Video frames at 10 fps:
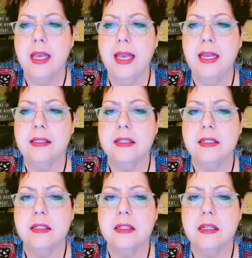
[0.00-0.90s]

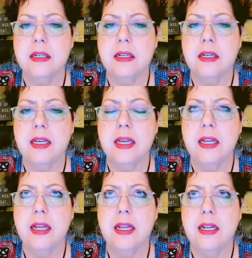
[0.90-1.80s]
it's
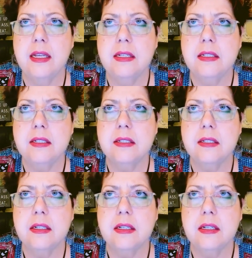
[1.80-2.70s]

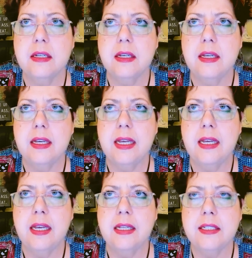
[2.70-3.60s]

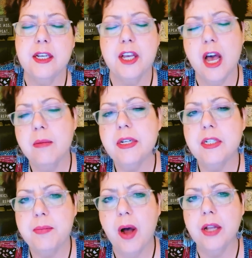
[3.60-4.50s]
incumbent
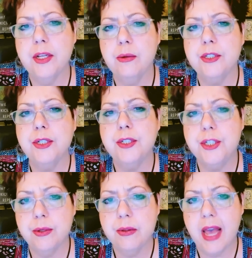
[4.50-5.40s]
upon you to
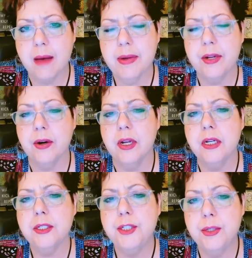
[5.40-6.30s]
do that, but you're going
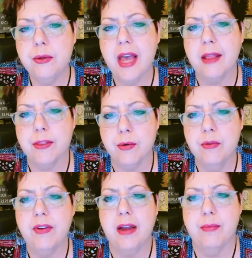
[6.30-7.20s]
to do that
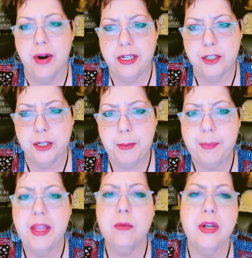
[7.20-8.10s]
through vibration.
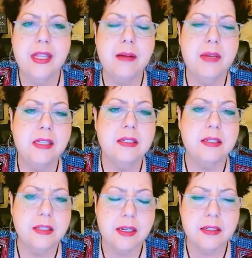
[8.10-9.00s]
And what that means
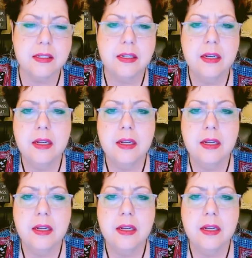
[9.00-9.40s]
is this.